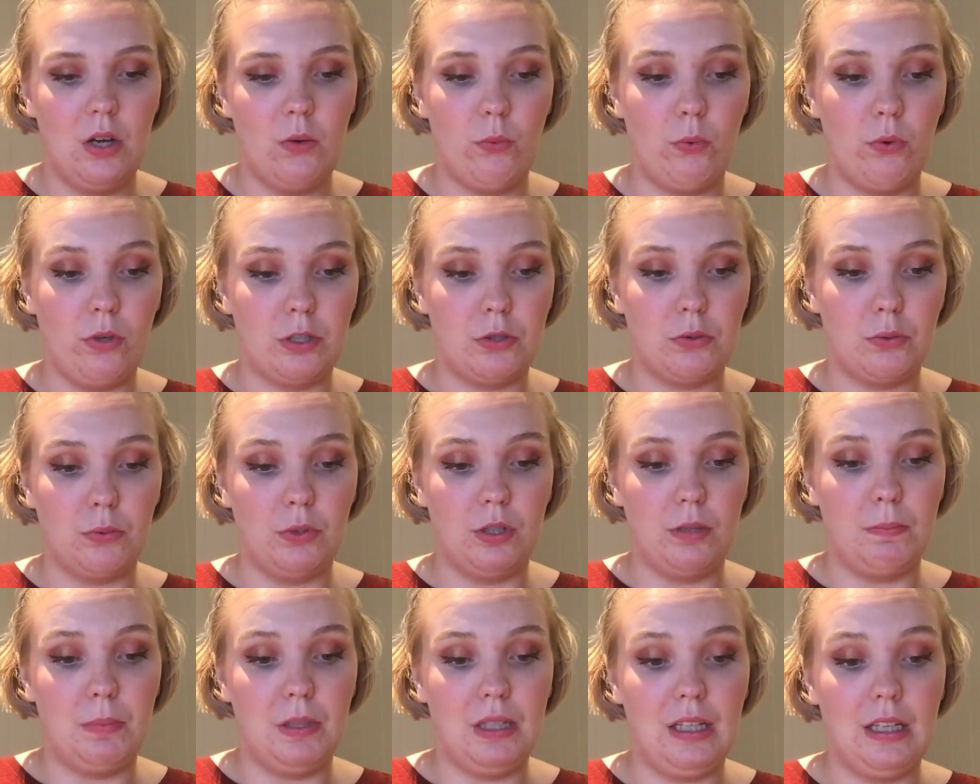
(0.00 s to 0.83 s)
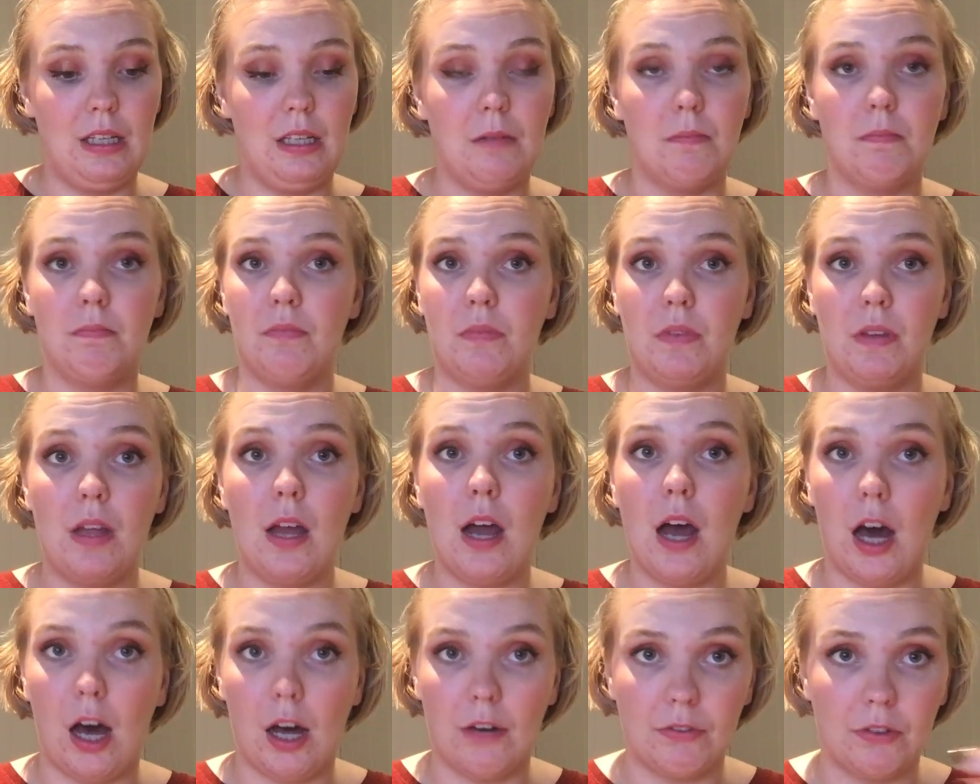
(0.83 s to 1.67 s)
which will be
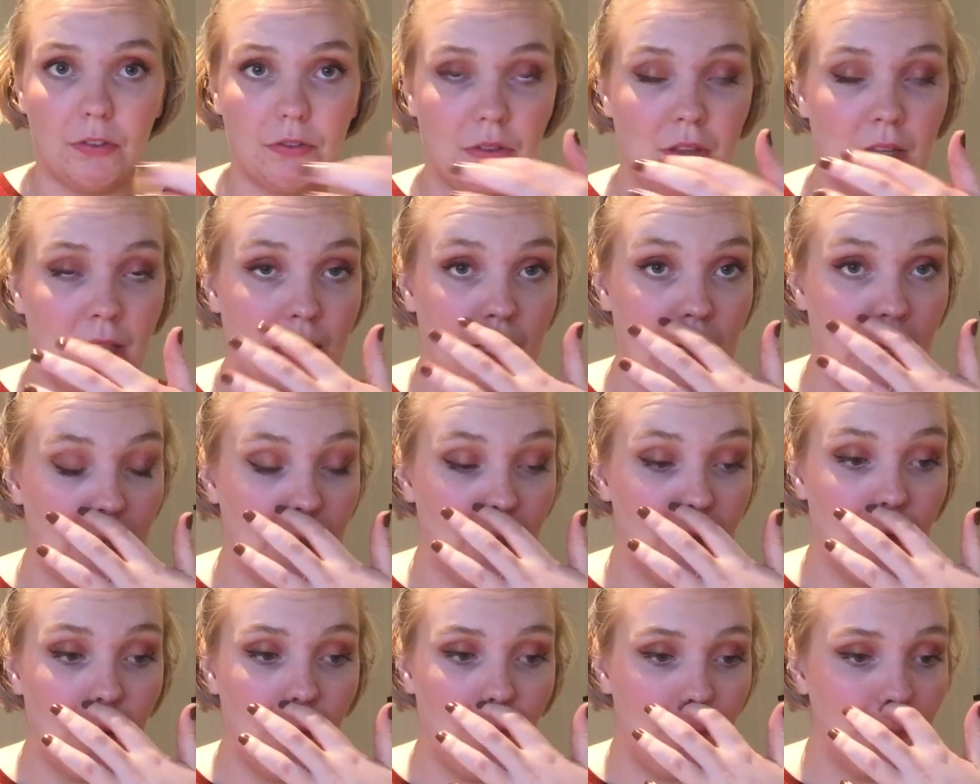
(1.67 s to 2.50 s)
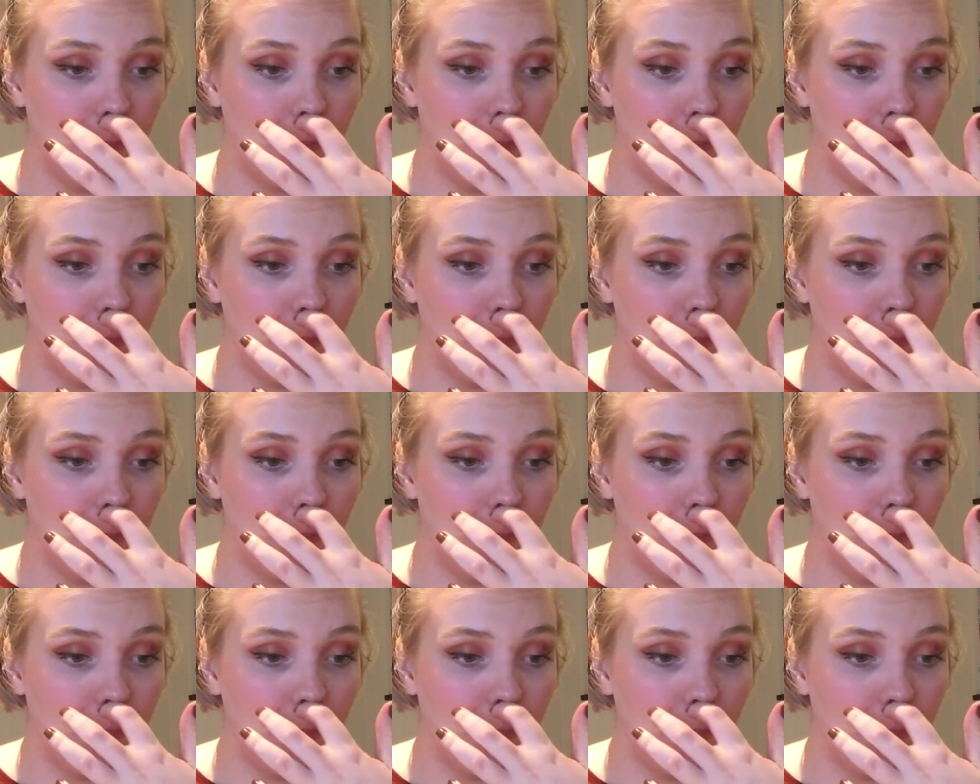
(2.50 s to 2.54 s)
half of the year.